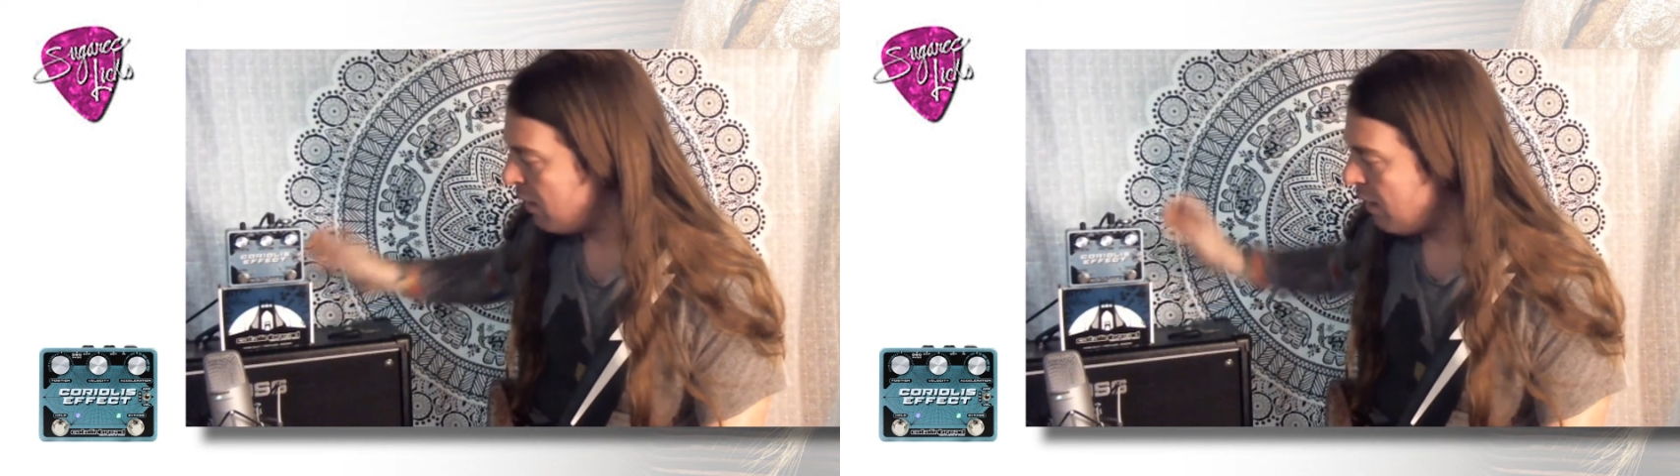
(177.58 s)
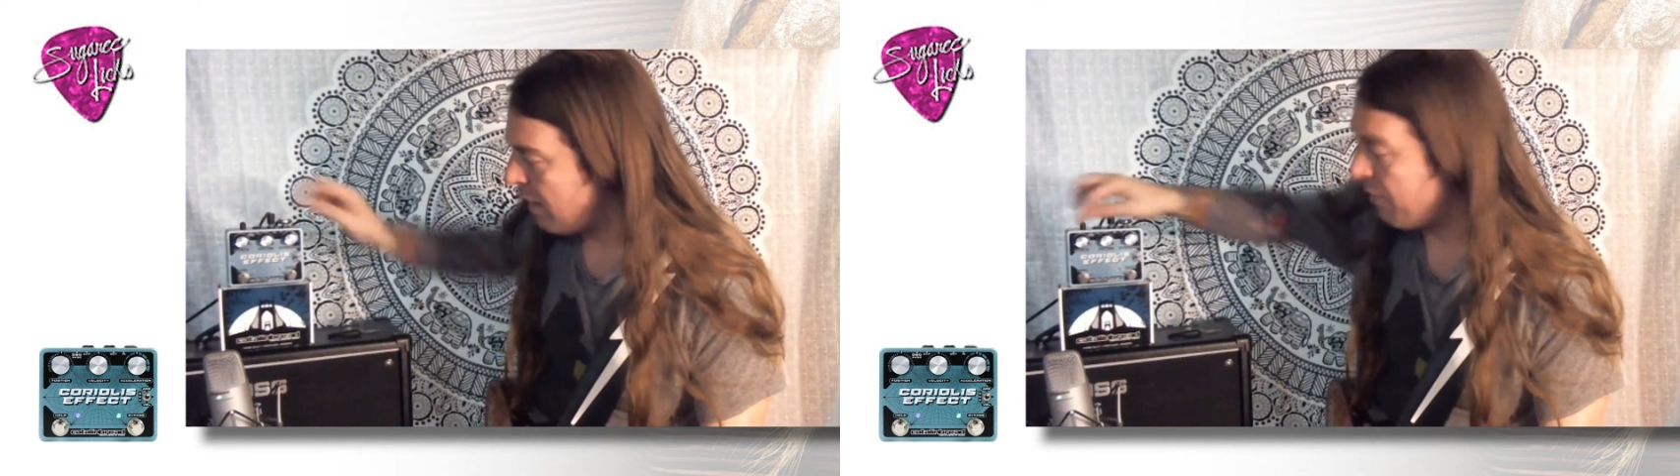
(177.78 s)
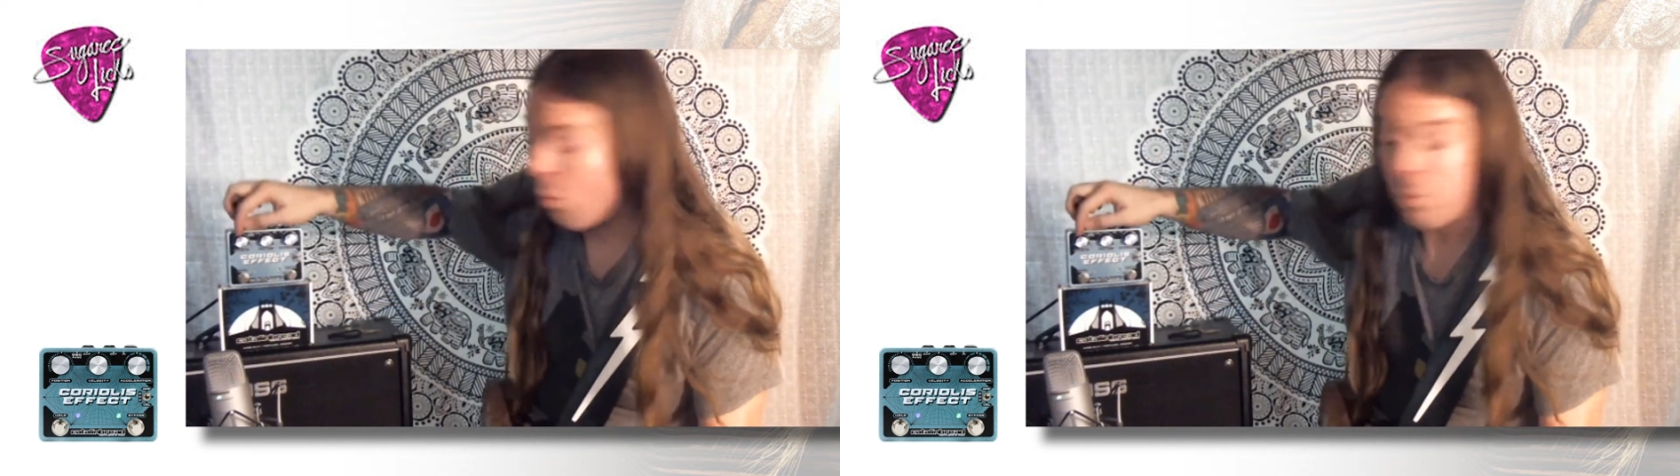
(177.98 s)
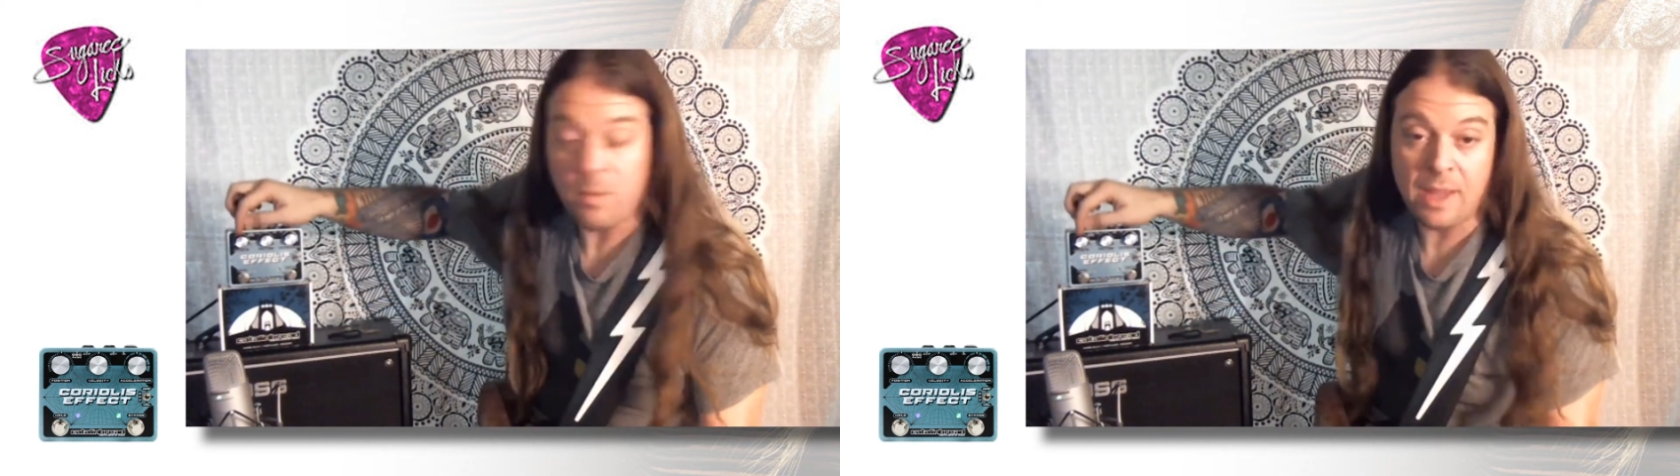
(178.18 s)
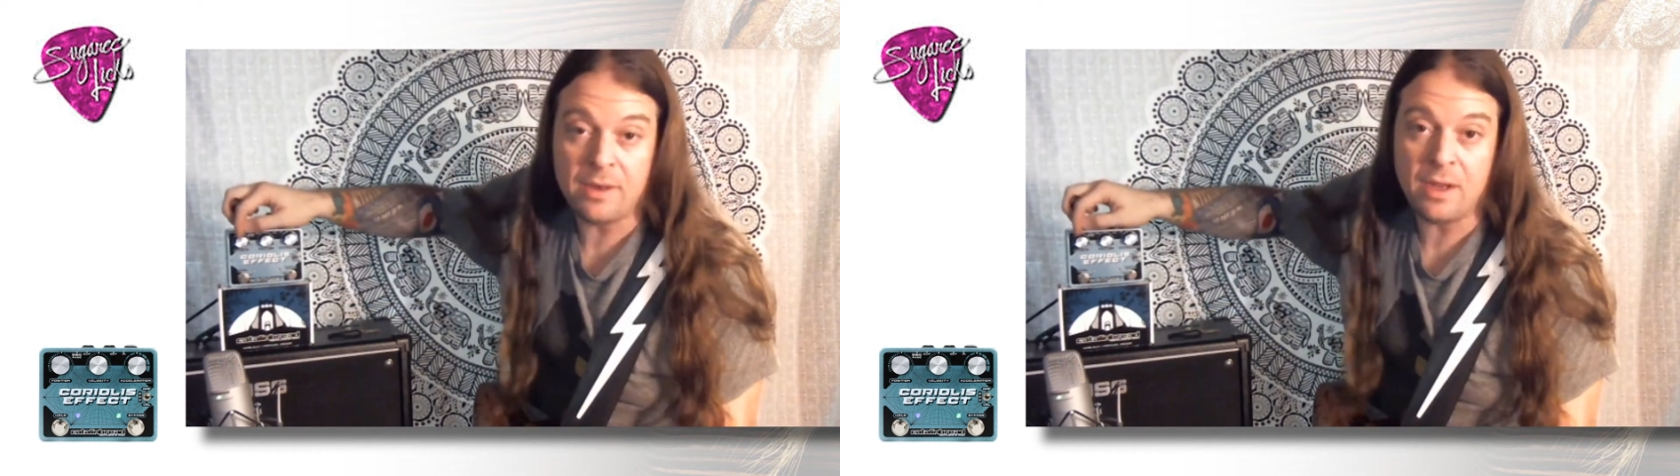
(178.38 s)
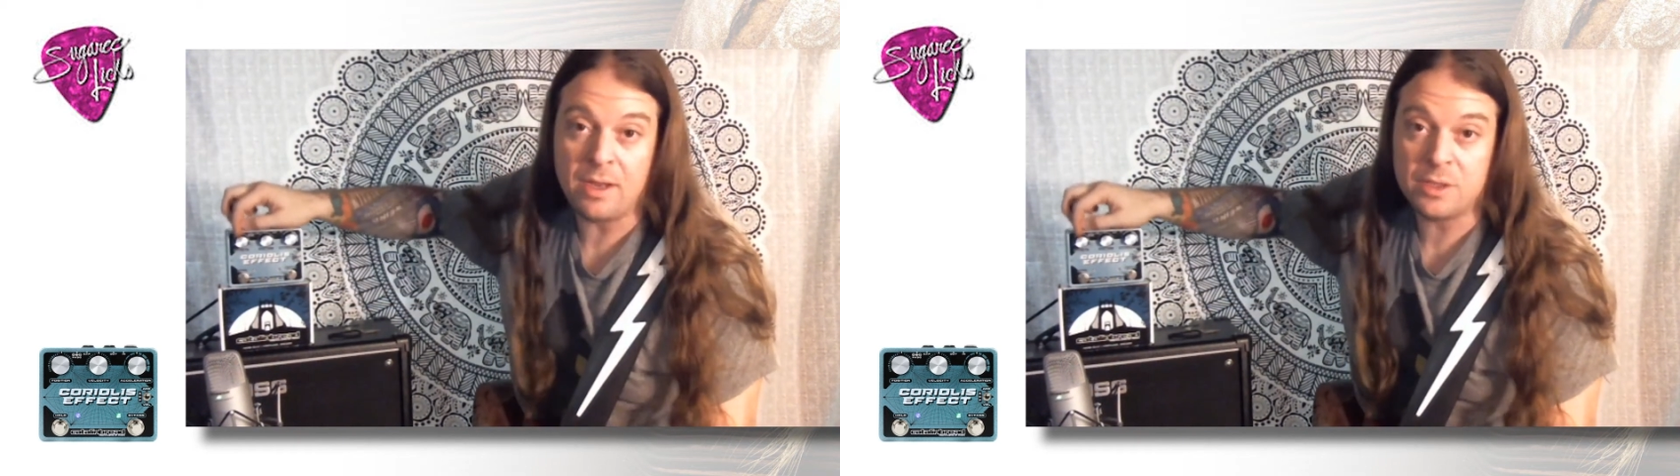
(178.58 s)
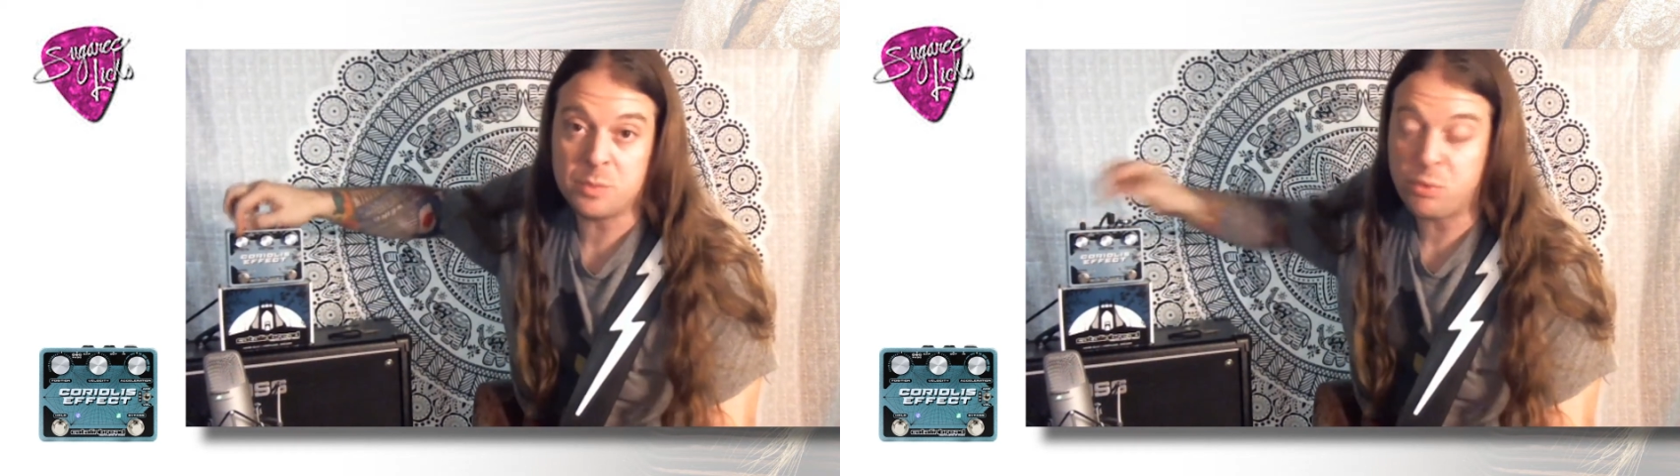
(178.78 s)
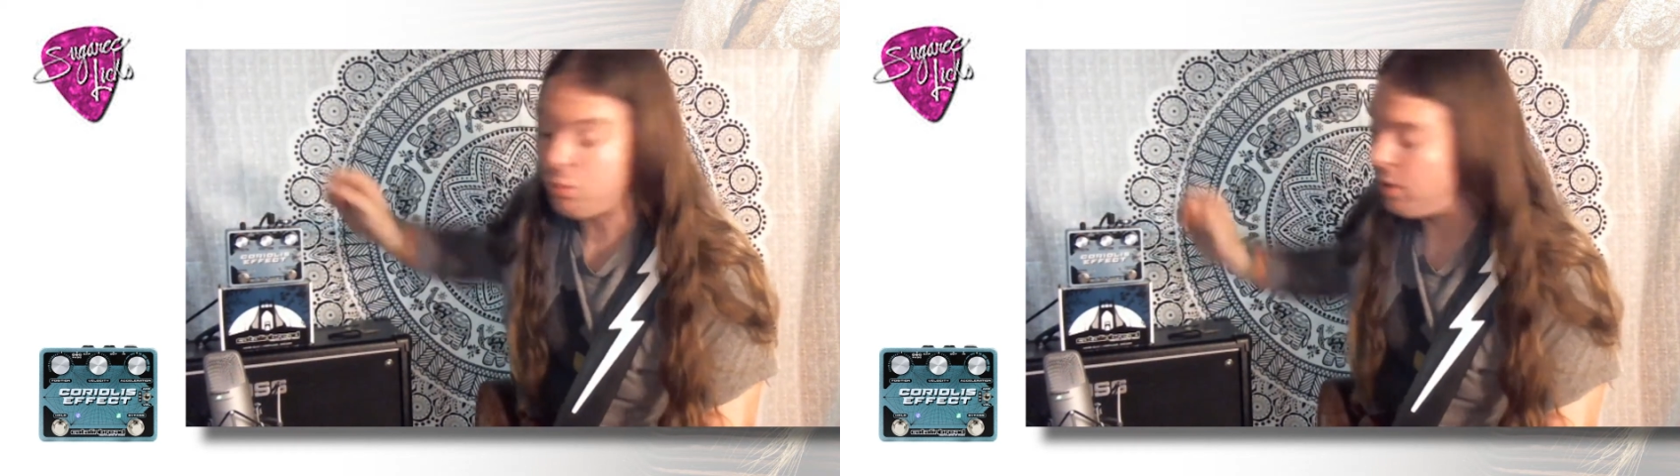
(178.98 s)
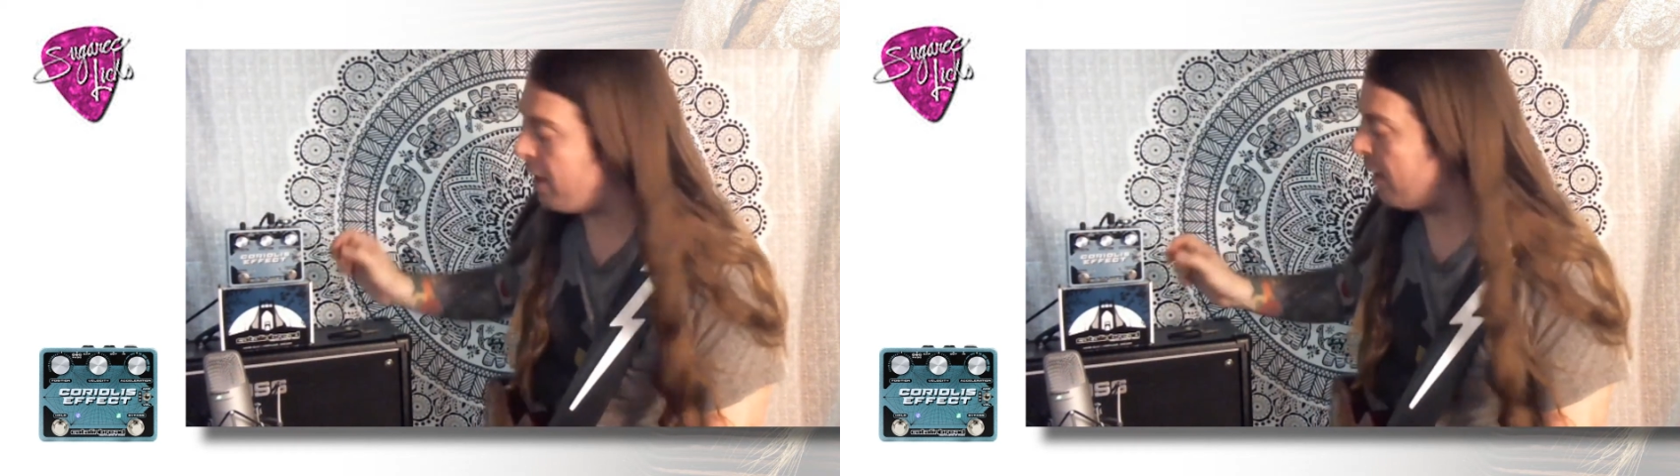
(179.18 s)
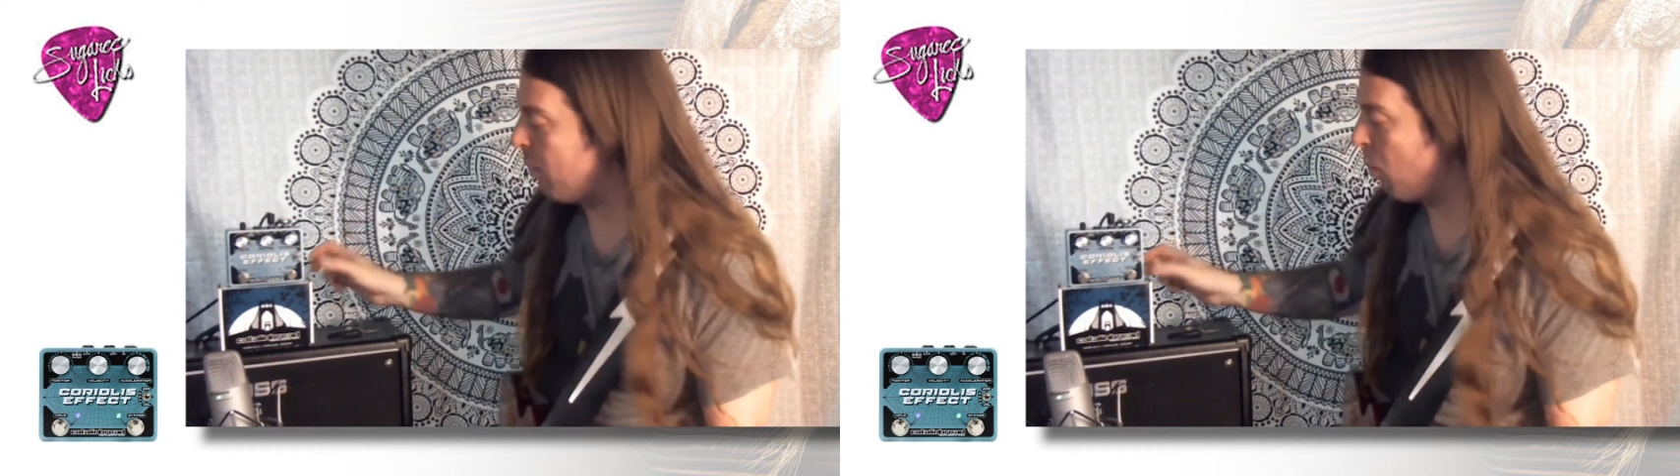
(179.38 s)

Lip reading: and it's pretty